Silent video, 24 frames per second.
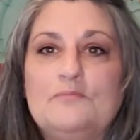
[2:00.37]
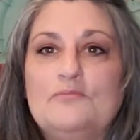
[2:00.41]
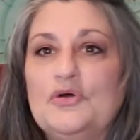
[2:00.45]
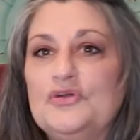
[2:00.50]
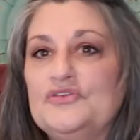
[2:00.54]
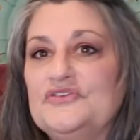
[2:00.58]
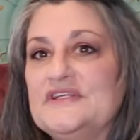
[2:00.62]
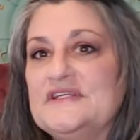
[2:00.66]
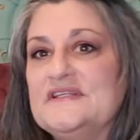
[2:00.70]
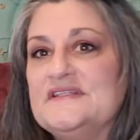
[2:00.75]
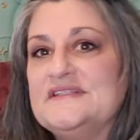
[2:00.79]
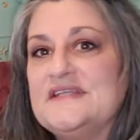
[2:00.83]

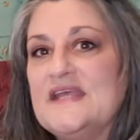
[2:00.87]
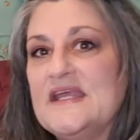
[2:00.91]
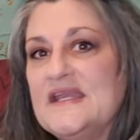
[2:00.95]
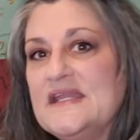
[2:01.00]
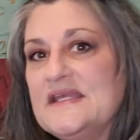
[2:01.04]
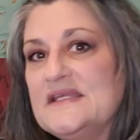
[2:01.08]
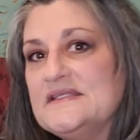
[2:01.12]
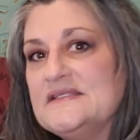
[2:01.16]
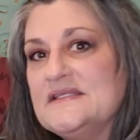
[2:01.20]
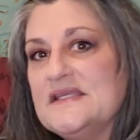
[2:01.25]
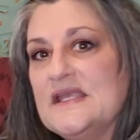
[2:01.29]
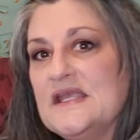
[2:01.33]

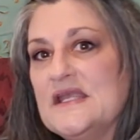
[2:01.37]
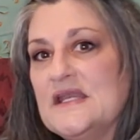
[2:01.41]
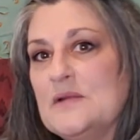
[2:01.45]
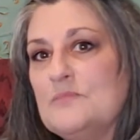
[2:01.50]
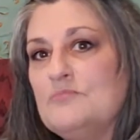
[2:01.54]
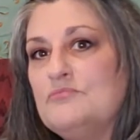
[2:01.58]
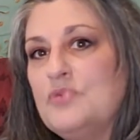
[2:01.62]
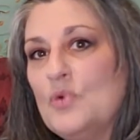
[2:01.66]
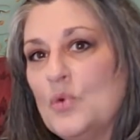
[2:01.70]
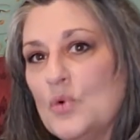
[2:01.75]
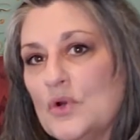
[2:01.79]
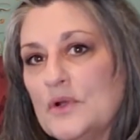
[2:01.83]
multi-tenancy in a
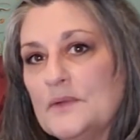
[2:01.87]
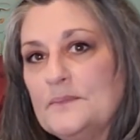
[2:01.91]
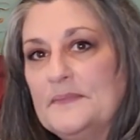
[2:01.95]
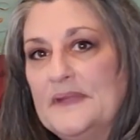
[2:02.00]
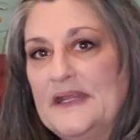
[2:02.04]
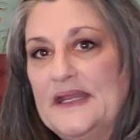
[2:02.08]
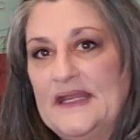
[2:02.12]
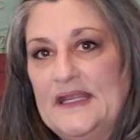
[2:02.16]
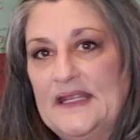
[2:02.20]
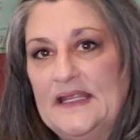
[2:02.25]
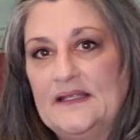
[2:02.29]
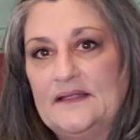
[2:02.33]
board
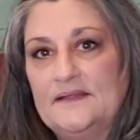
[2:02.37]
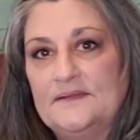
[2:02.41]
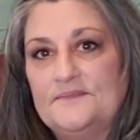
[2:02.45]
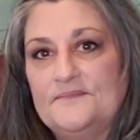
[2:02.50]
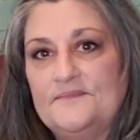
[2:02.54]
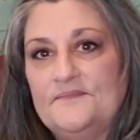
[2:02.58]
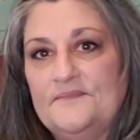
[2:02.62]
meeting.